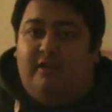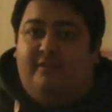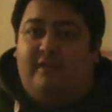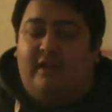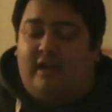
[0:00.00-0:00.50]

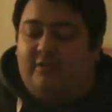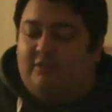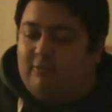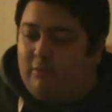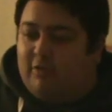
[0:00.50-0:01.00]
site How
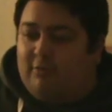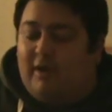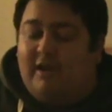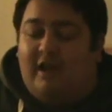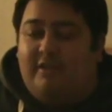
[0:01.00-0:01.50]
Stuff Works,
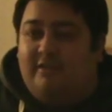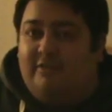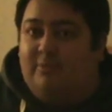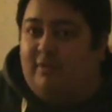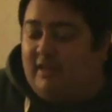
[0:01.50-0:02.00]
where I got
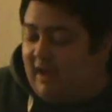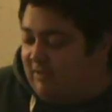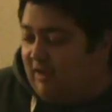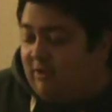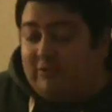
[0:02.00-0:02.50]
this, where they
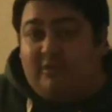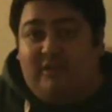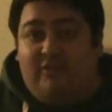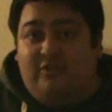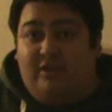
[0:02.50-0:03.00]
actually also
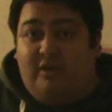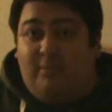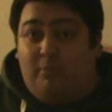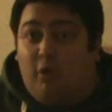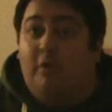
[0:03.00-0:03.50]
teach
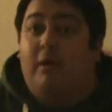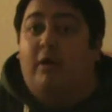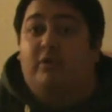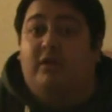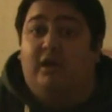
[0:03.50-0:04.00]
you more
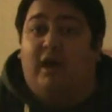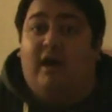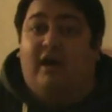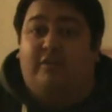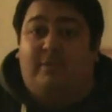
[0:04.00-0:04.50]
about
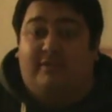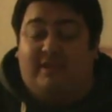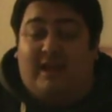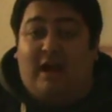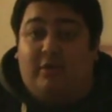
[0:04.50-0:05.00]
hotspots,
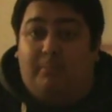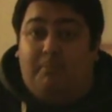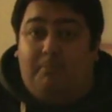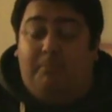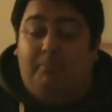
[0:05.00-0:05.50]
like how
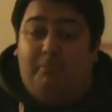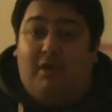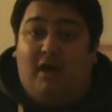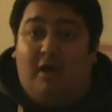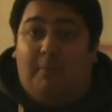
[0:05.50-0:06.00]

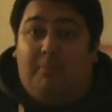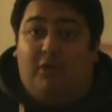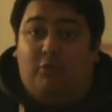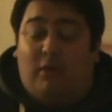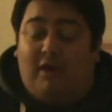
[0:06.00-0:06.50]
to
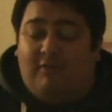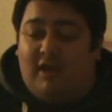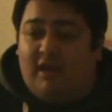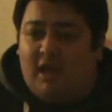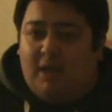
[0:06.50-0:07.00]
build
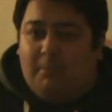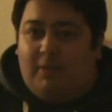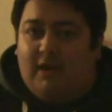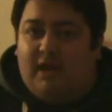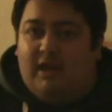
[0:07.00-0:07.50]
Wi-Fi.
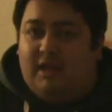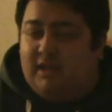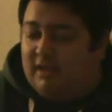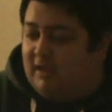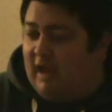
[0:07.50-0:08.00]

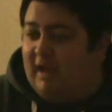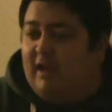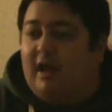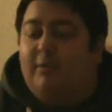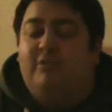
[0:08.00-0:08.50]
But
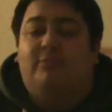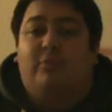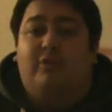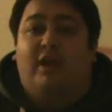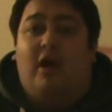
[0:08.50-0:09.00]
I was just
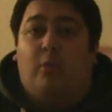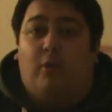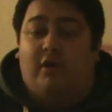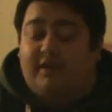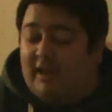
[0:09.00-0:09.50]
wondering how it
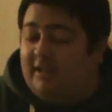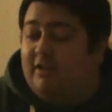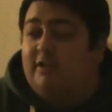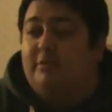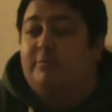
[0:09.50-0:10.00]
worked, and I
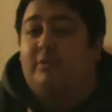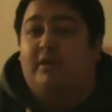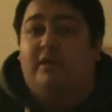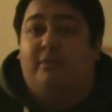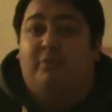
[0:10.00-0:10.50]
thought that was
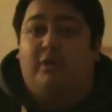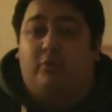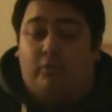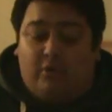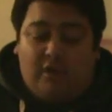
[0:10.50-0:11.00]
pretty
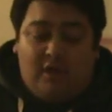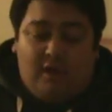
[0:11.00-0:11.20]
cool.